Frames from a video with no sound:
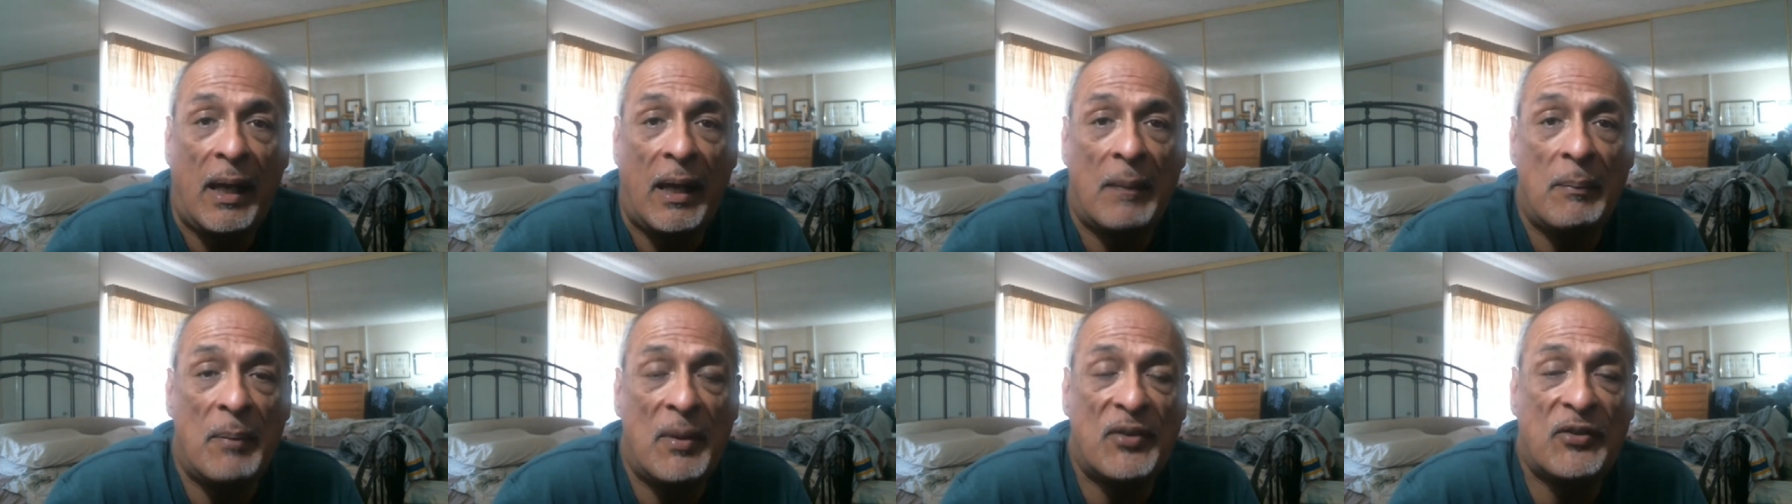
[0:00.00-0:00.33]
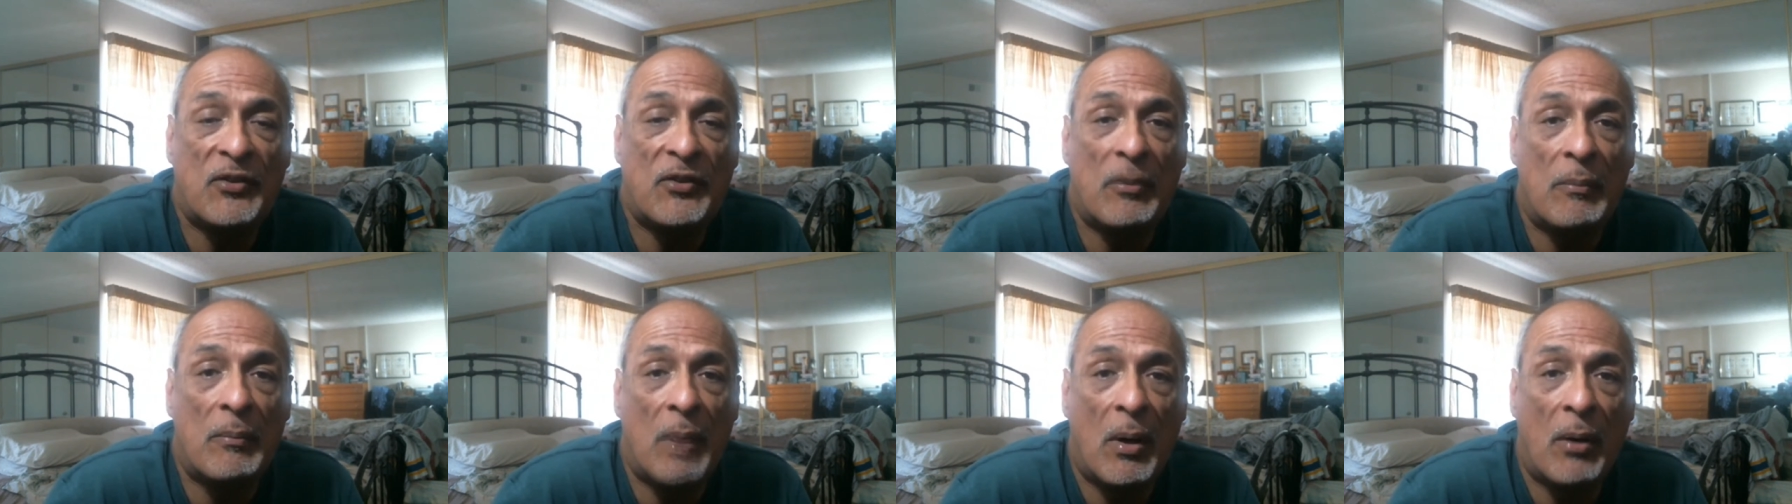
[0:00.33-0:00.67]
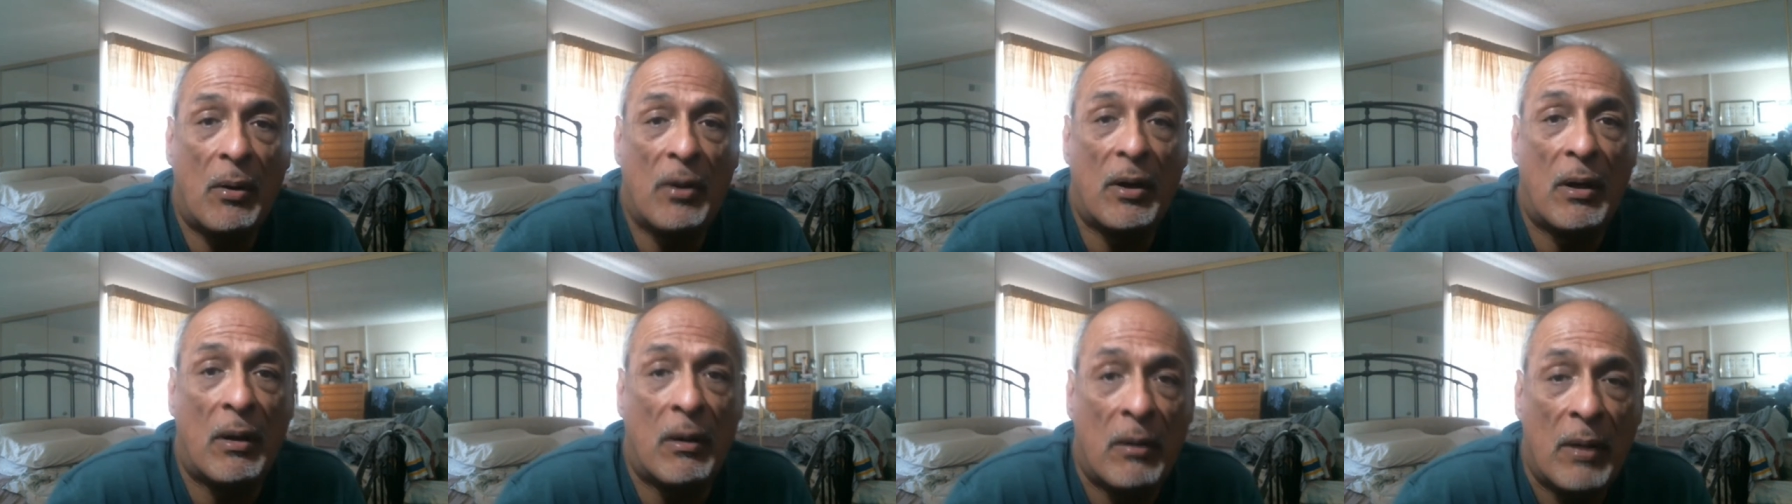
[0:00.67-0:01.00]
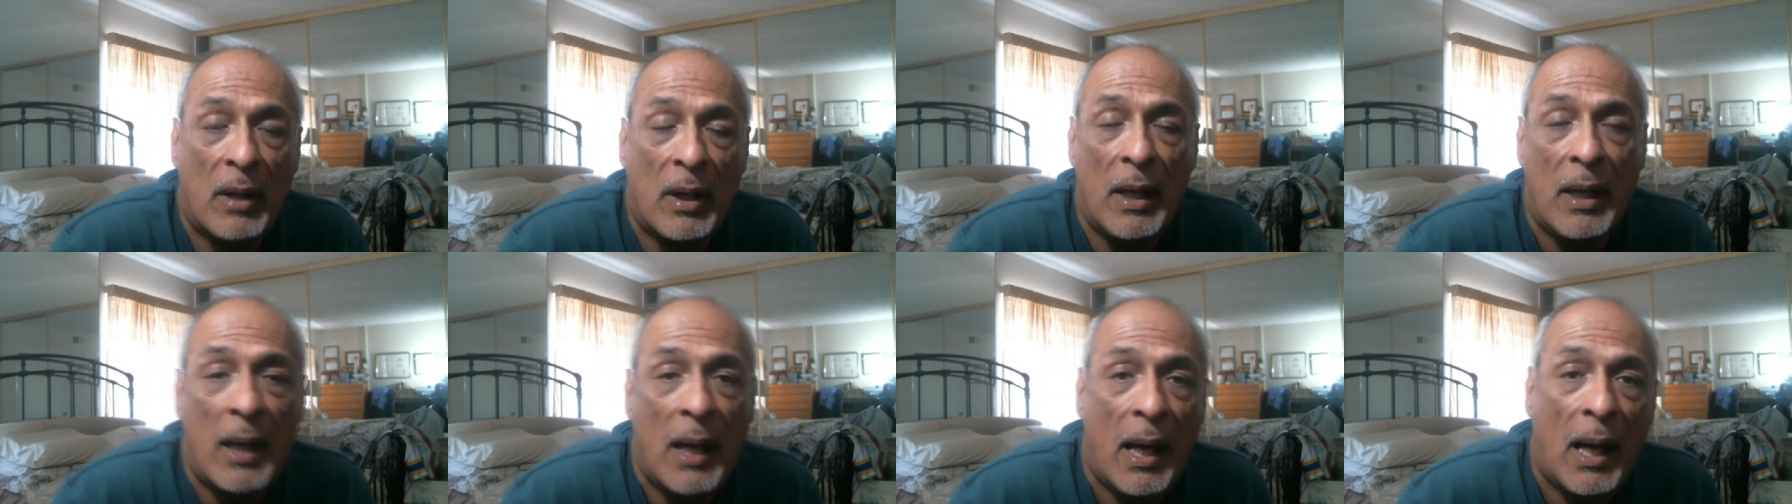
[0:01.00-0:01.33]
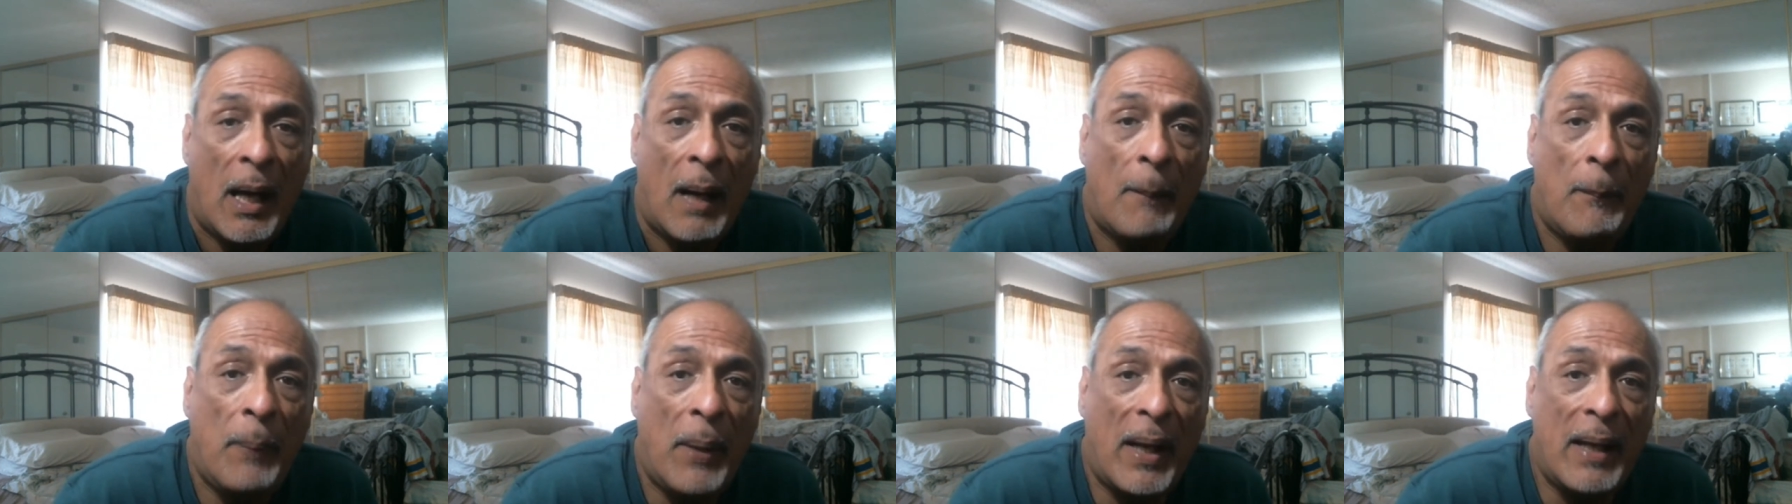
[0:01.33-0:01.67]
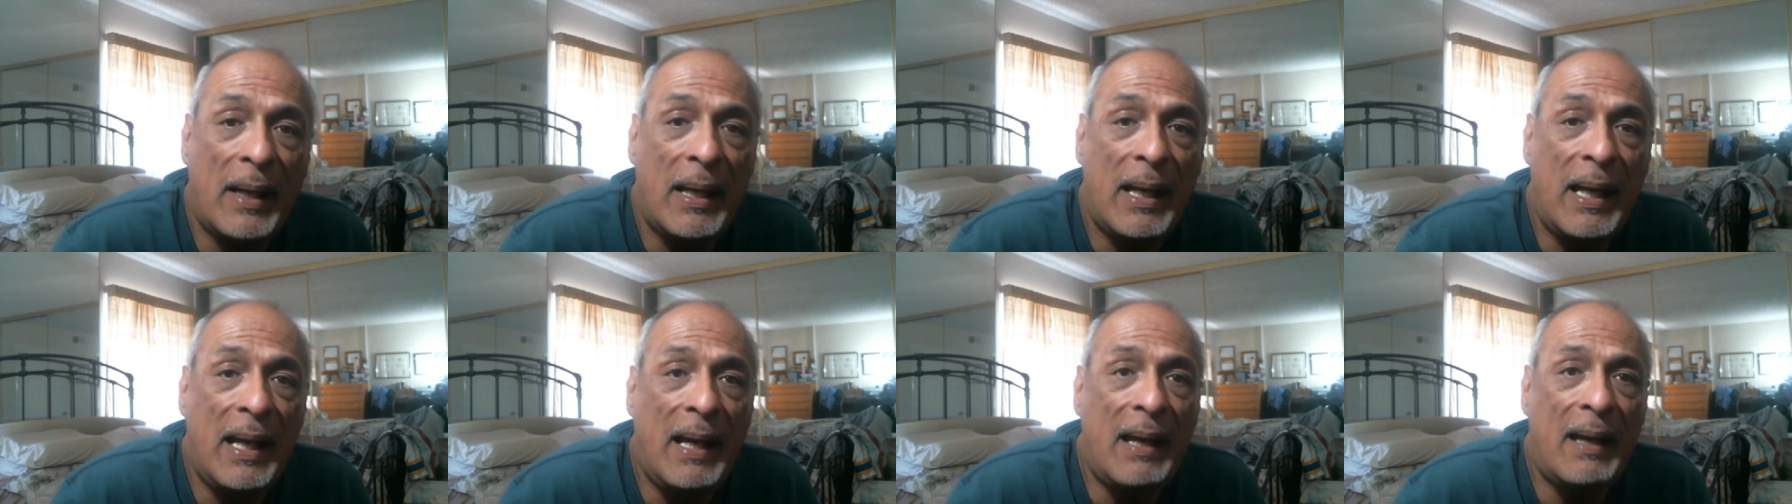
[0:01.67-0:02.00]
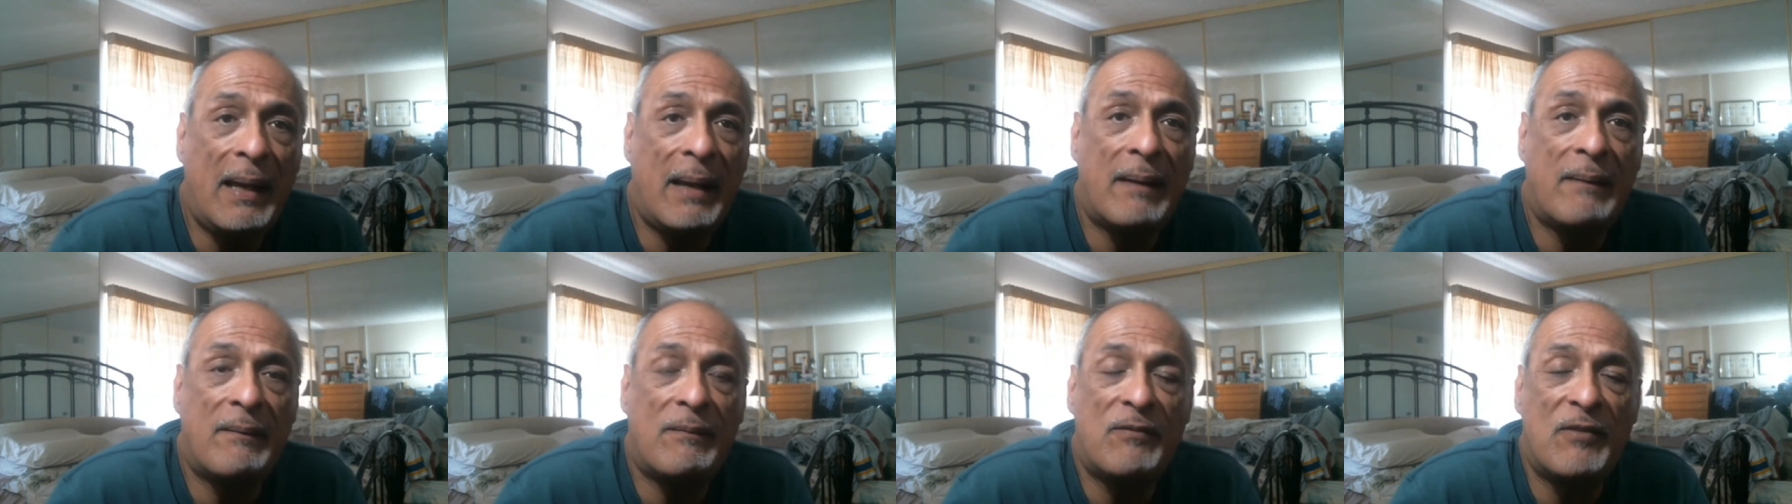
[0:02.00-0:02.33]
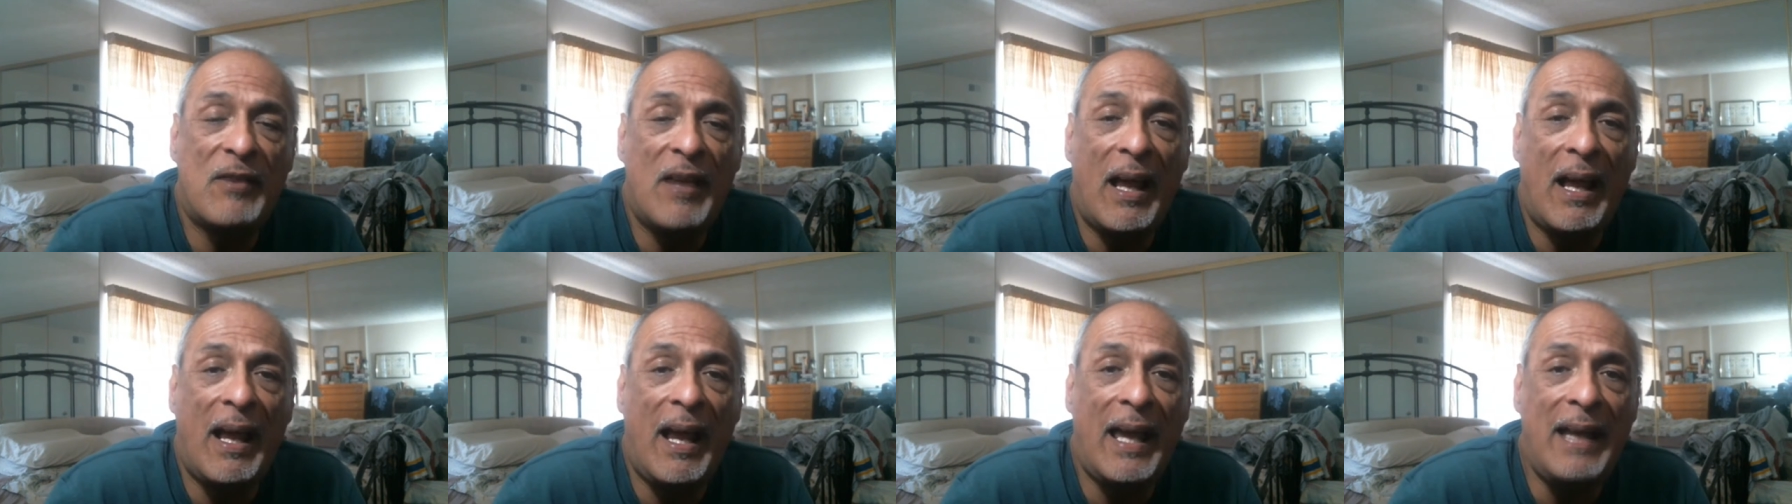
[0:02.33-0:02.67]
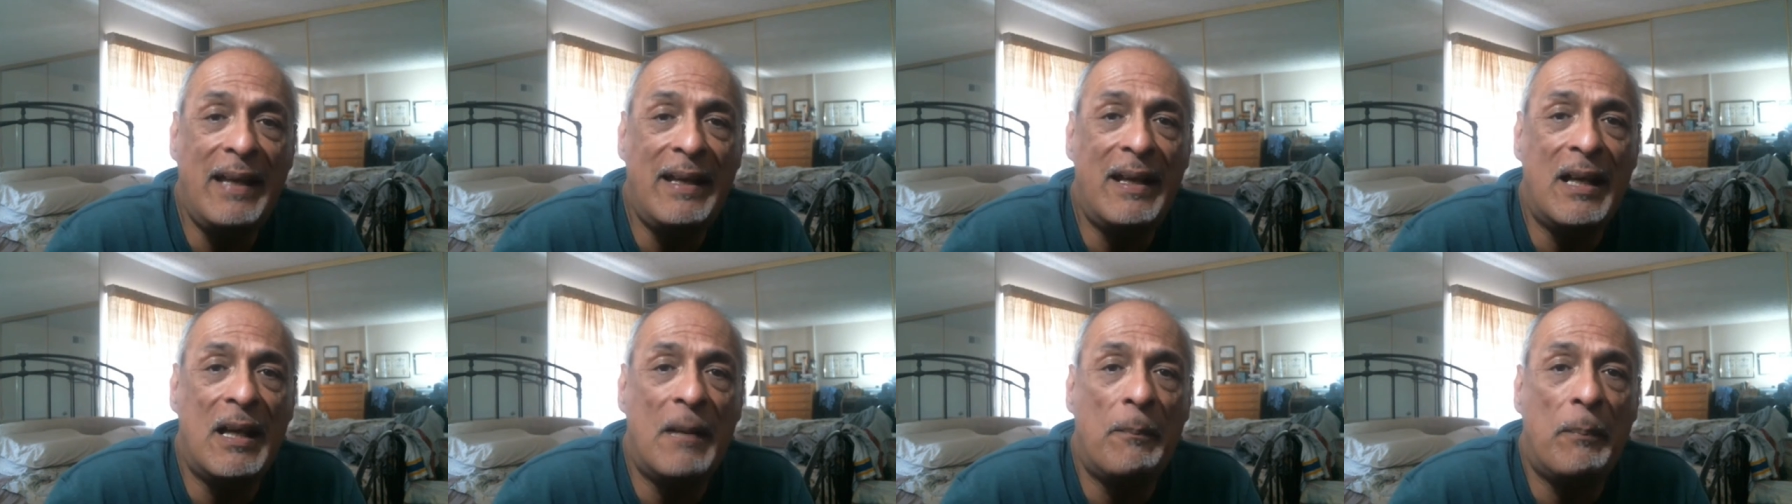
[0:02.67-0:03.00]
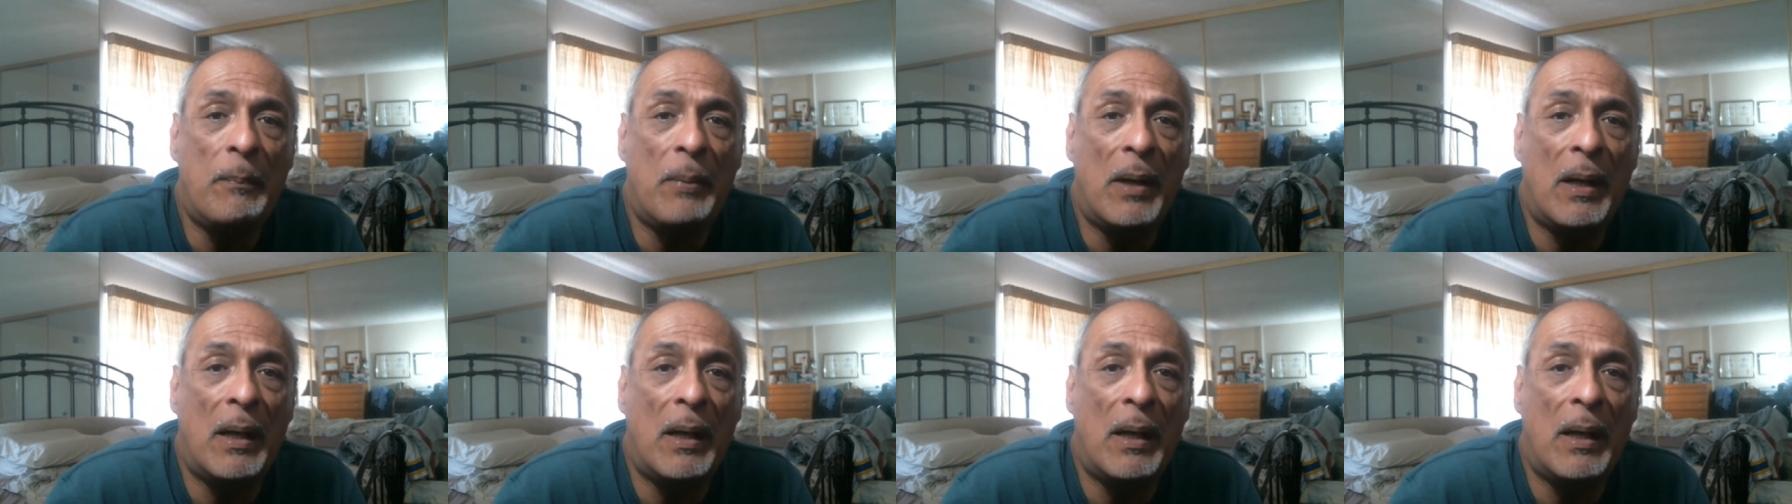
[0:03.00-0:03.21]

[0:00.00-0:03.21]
in Mr. Moto, but he ended up.